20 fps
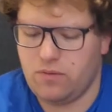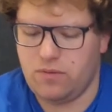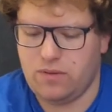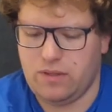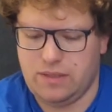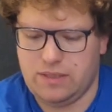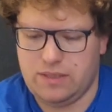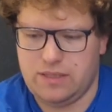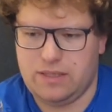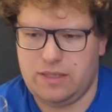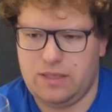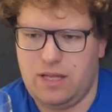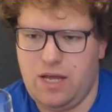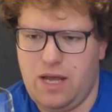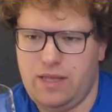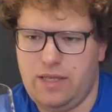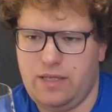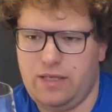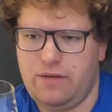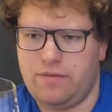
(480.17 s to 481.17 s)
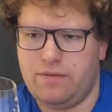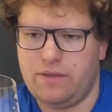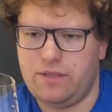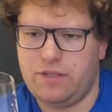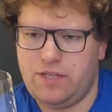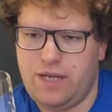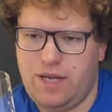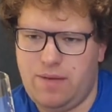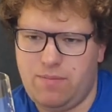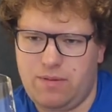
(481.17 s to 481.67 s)
to do with a slightly different
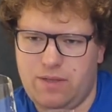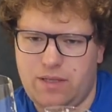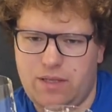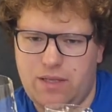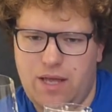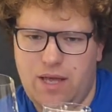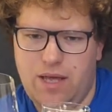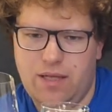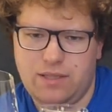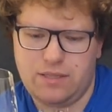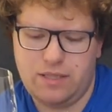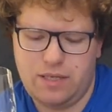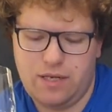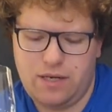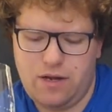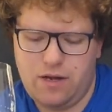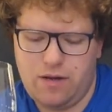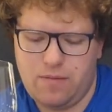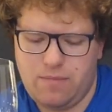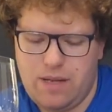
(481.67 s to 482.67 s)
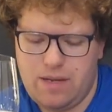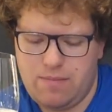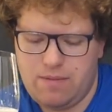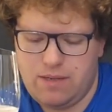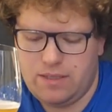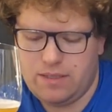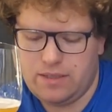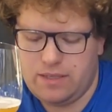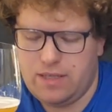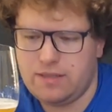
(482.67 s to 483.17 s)
shape of the glass. I don't know, maybe
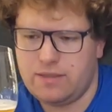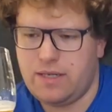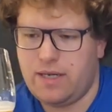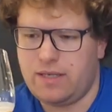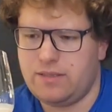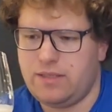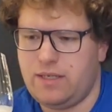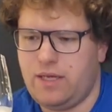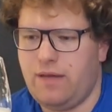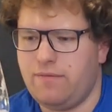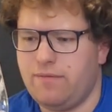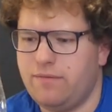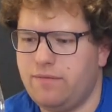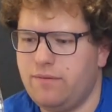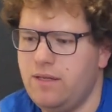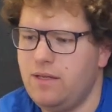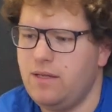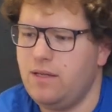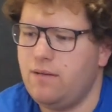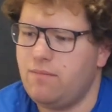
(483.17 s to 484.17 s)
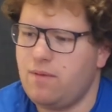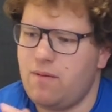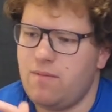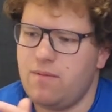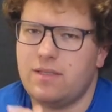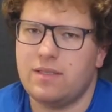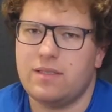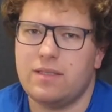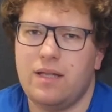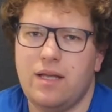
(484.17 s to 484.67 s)
it does actually have, maybe
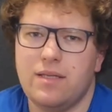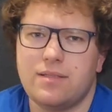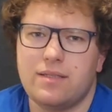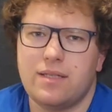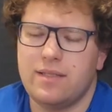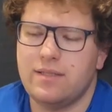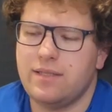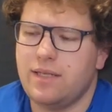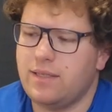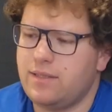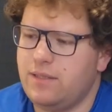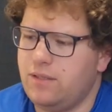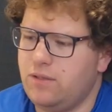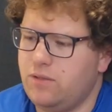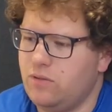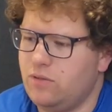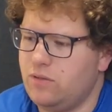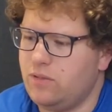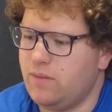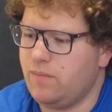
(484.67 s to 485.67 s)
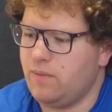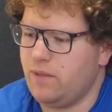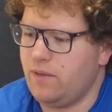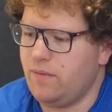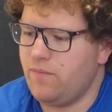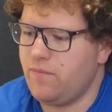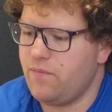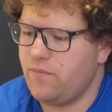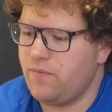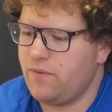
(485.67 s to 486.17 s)
this glass does actually do something.
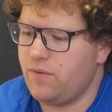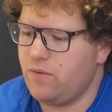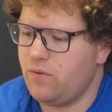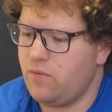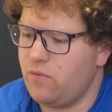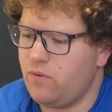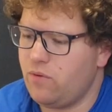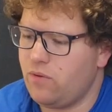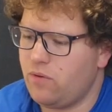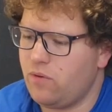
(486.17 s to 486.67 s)
Who would have